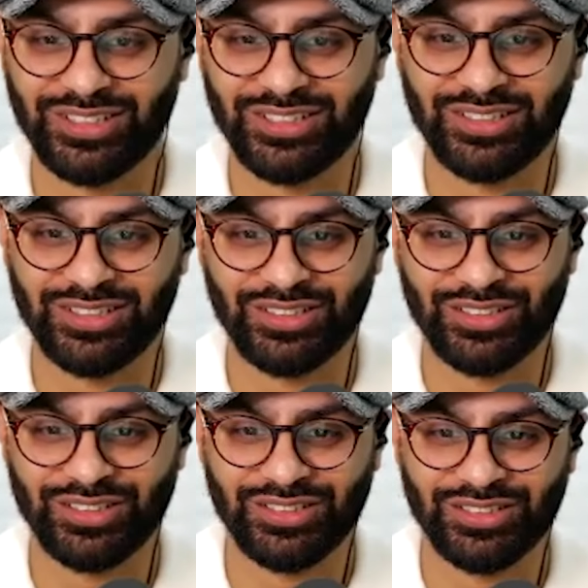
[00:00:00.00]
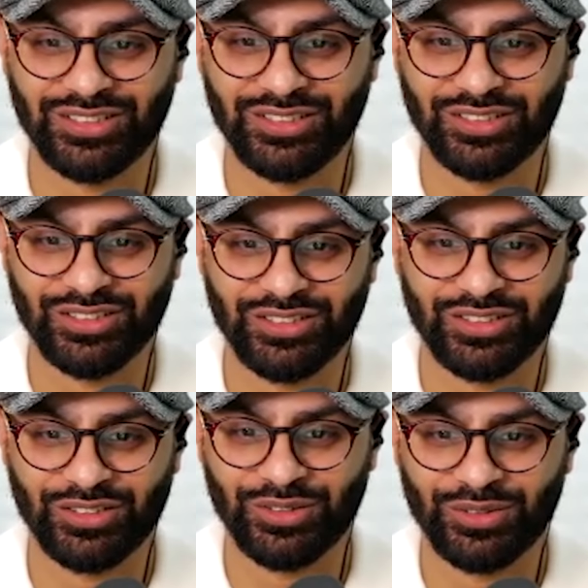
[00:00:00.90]

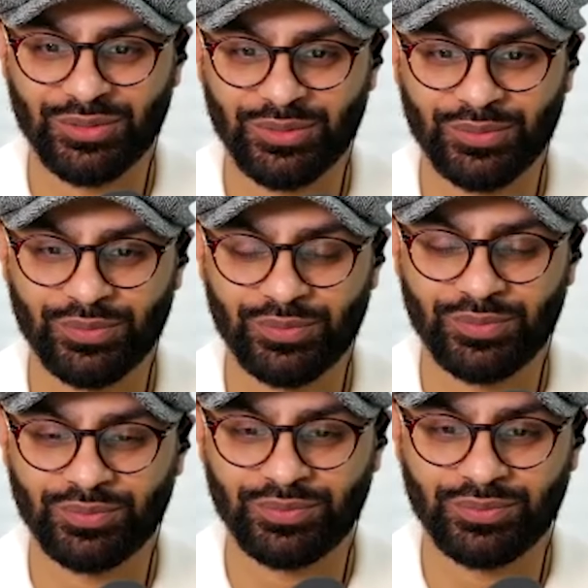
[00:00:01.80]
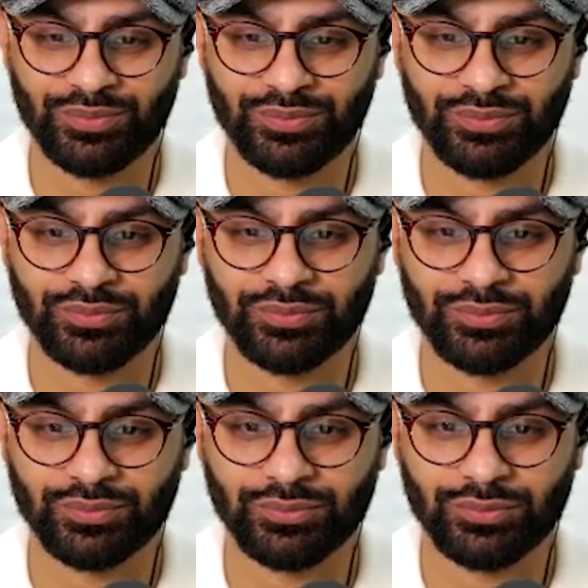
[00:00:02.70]

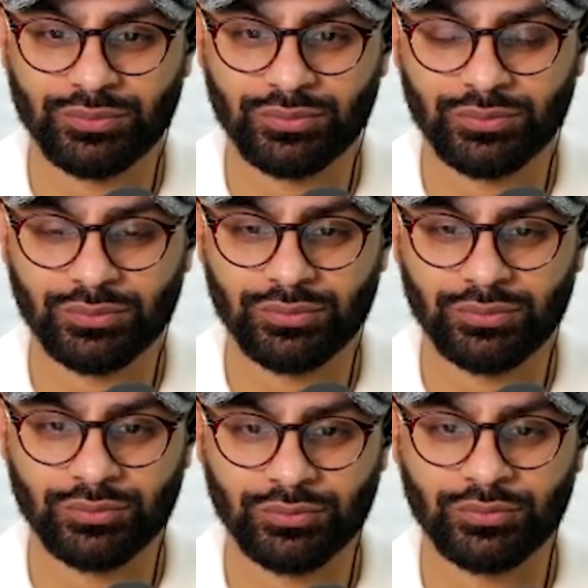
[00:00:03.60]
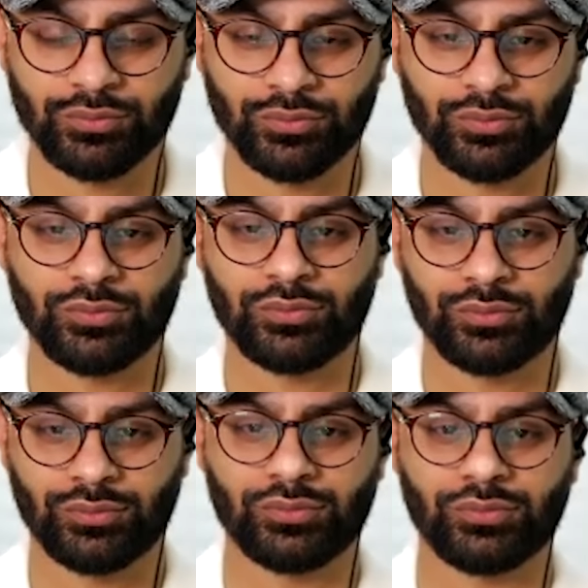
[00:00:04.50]

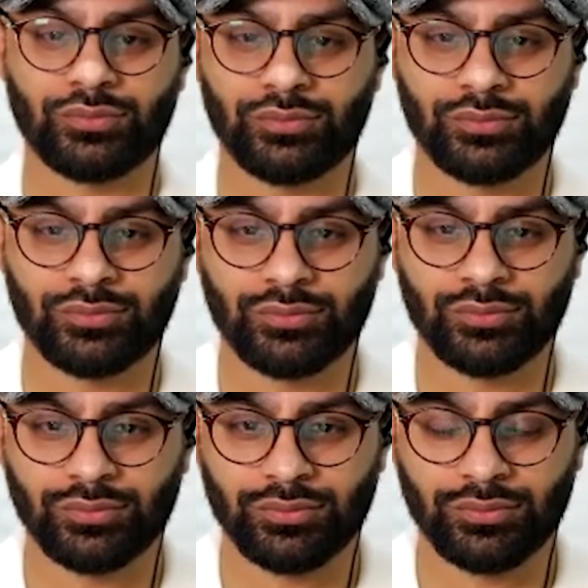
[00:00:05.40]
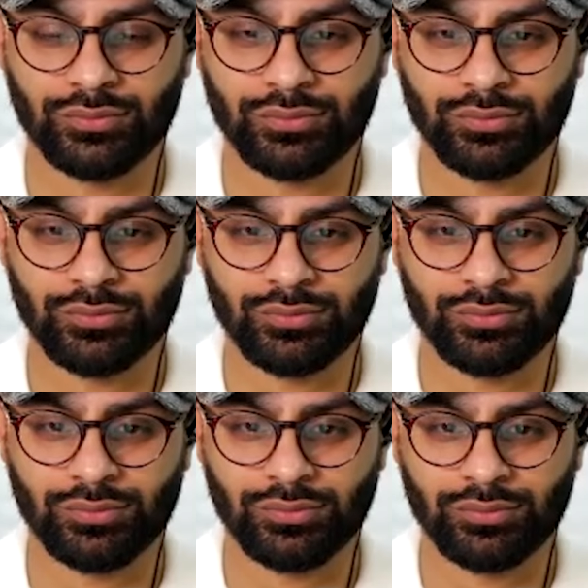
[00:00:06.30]

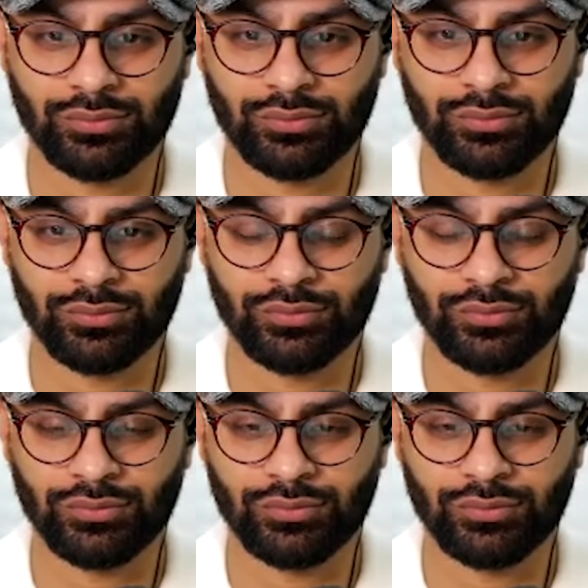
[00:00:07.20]
[no speech]